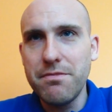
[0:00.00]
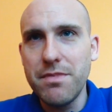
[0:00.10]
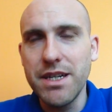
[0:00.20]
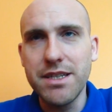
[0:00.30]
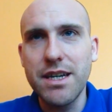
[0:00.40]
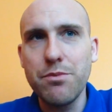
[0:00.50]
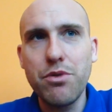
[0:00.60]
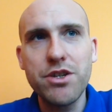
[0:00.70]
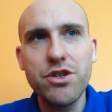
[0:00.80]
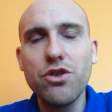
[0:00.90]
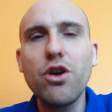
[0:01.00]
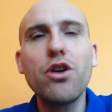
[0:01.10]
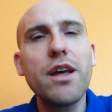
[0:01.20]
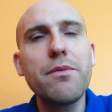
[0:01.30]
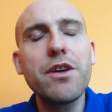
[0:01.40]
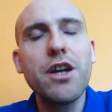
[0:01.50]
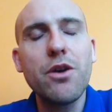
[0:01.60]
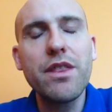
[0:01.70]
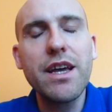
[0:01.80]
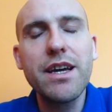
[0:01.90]
in celebration, or you
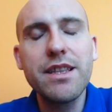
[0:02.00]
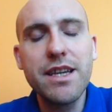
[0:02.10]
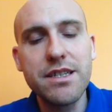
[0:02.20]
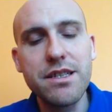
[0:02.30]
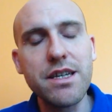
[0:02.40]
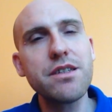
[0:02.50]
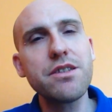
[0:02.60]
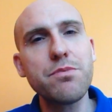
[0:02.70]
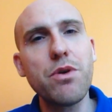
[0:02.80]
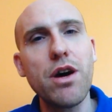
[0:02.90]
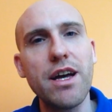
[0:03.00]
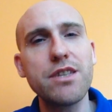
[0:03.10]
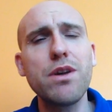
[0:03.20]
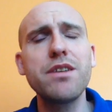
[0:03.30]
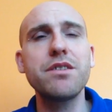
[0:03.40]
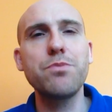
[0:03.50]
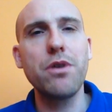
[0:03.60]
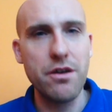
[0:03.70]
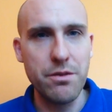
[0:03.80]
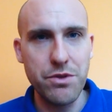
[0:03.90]
know, these things inspire, as well as
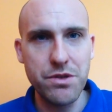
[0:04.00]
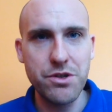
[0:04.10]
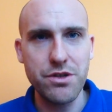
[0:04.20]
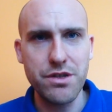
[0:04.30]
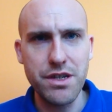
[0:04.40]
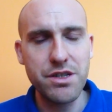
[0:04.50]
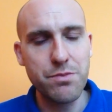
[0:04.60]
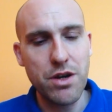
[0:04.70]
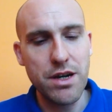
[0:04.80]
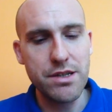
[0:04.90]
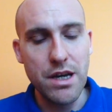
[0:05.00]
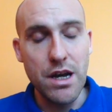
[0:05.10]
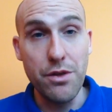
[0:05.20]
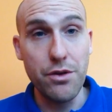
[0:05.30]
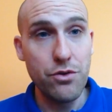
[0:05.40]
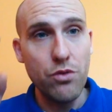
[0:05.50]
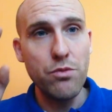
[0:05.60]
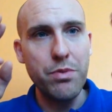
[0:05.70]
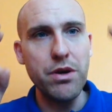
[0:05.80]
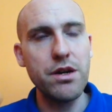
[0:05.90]
inspiring musicians. He inspires the
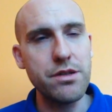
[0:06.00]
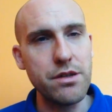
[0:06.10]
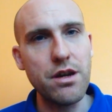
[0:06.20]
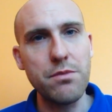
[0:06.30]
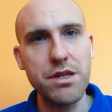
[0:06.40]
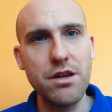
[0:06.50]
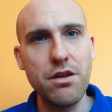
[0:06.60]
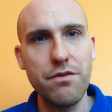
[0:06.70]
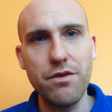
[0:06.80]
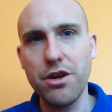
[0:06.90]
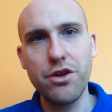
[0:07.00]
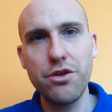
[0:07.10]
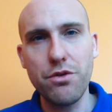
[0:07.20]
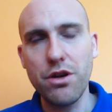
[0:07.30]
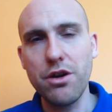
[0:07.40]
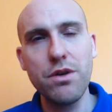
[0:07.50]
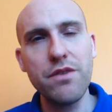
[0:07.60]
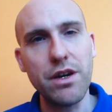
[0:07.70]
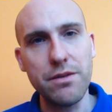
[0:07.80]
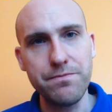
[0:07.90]
normal person like myself, like you, like
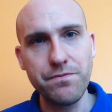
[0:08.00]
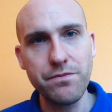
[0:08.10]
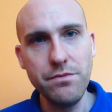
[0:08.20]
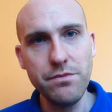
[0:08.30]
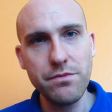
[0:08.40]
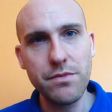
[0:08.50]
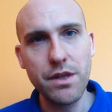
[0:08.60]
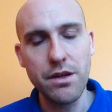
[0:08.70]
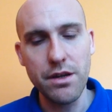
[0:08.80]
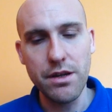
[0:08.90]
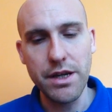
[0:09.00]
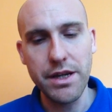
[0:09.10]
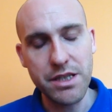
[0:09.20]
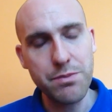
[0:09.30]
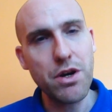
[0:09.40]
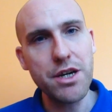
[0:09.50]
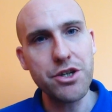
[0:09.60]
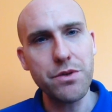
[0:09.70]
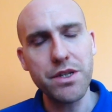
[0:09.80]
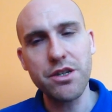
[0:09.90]
whoever. He
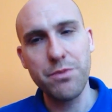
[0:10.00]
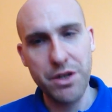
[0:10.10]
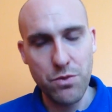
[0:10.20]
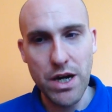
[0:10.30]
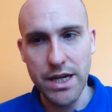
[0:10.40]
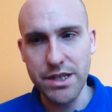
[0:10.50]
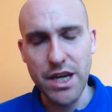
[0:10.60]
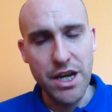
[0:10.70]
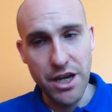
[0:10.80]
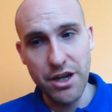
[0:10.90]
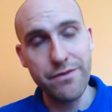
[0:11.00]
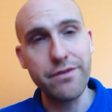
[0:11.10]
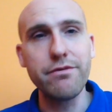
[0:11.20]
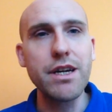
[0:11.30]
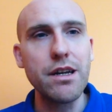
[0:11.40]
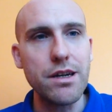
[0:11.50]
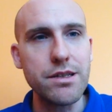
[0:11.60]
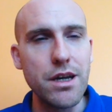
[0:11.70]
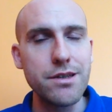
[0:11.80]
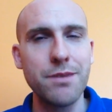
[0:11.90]
inspires you in so many ways you don't even realise.
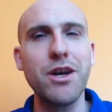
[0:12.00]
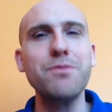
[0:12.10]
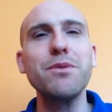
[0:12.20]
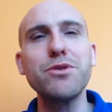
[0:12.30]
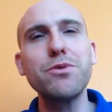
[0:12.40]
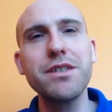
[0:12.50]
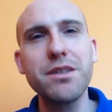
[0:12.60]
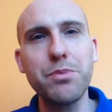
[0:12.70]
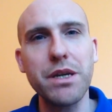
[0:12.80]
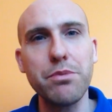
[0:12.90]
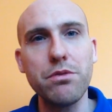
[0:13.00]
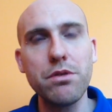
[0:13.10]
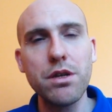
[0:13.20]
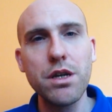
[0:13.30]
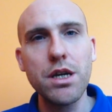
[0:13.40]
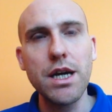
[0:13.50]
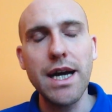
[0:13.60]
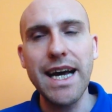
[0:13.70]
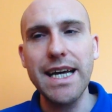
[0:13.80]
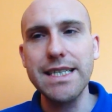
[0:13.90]
Sometimes I'm talking to people,
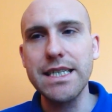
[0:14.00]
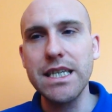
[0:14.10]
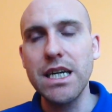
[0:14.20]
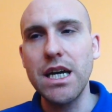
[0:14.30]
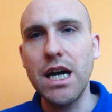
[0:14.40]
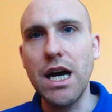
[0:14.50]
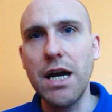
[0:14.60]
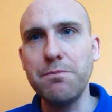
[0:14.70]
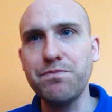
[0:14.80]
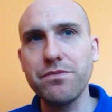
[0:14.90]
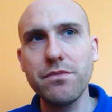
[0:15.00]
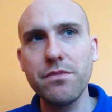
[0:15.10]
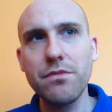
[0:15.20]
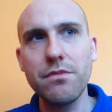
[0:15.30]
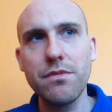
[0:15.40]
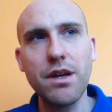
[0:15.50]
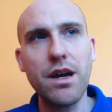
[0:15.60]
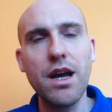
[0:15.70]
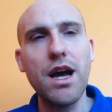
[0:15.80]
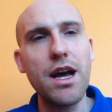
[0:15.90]
and
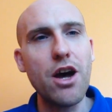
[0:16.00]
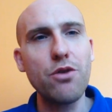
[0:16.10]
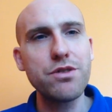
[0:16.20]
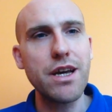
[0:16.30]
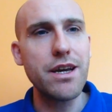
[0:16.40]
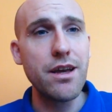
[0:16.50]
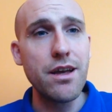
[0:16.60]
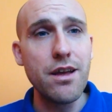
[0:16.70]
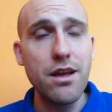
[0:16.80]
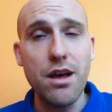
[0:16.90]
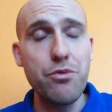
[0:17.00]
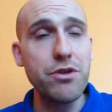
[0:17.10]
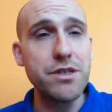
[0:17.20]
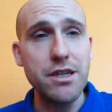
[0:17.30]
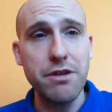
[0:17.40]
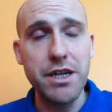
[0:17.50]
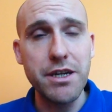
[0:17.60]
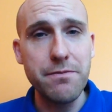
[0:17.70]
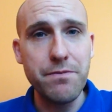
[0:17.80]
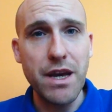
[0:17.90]
I'll say a Prince lyric
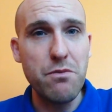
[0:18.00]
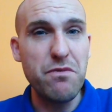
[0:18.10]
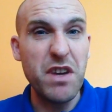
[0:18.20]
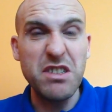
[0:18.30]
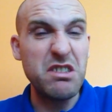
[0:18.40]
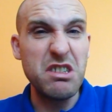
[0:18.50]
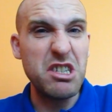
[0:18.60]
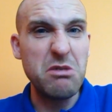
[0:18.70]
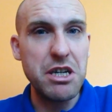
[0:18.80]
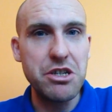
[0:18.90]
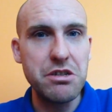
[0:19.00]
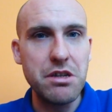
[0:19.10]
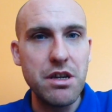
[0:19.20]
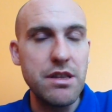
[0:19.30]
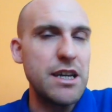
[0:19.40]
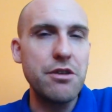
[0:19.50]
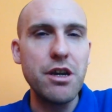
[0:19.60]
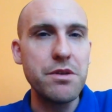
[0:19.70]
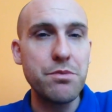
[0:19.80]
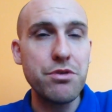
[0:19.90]
that fits the situation. They don't
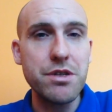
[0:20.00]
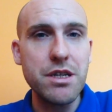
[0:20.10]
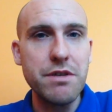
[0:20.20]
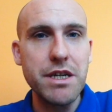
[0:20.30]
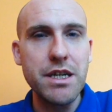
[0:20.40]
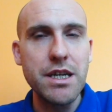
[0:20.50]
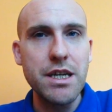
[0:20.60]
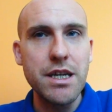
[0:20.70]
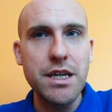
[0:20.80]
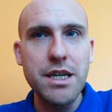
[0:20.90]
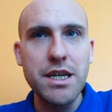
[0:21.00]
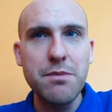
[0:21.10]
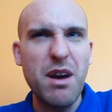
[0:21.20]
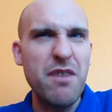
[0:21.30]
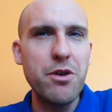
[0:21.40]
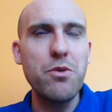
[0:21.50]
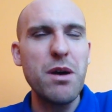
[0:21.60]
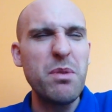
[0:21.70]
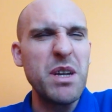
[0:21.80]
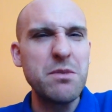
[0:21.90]
know it's a Prince lyric, but I feel
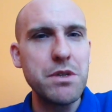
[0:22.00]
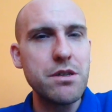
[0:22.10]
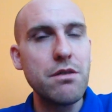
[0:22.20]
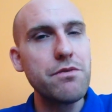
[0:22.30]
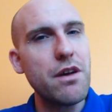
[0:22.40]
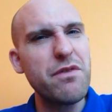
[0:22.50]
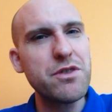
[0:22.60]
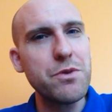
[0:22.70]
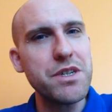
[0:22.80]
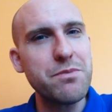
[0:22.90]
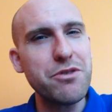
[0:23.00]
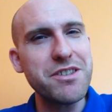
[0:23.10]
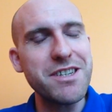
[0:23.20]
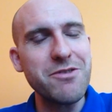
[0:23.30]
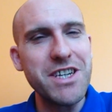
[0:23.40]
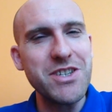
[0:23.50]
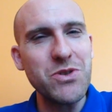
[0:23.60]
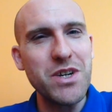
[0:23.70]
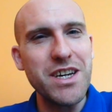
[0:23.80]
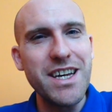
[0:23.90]
quite pleased with myself that I've squeezed a Prince lyric
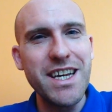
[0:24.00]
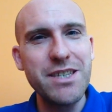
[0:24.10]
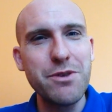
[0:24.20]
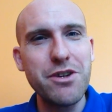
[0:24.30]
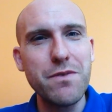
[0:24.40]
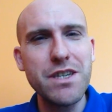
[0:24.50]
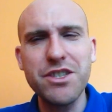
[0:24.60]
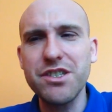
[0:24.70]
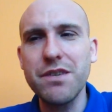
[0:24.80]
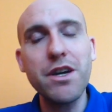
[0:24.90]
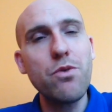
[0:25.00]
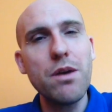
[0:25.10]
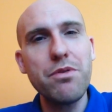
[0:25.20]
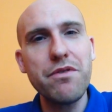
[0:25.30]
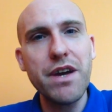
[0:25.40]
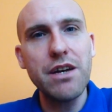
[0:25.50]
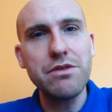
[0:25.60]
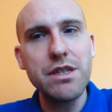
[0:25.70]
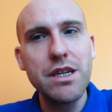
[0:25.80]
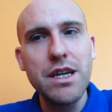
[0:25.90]
into a conversation, something quite
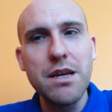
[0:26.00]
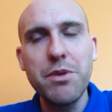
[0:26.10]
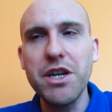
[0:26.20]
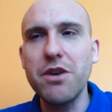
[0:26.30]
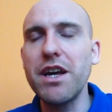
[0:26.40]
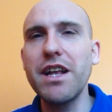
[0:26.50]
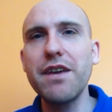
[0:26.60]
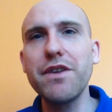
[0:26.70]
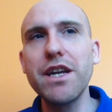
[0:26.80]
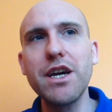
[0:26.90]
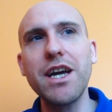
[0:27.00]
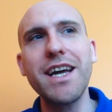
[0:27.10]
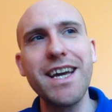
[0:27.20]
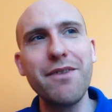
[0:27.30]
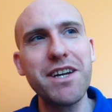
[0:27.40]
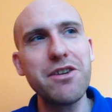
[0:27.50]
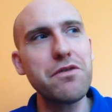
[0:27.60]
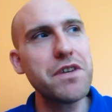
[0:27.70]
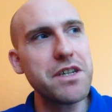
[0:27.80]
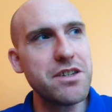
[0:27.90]
profound. But you know, even little
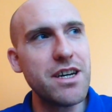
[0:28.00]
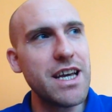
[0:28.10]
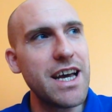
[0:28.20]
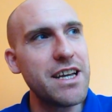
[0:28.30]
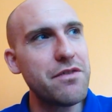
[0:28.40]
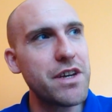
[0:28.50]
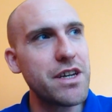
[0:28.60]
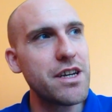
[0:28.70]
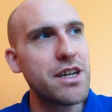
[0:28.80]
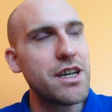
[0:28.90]
things like that, you think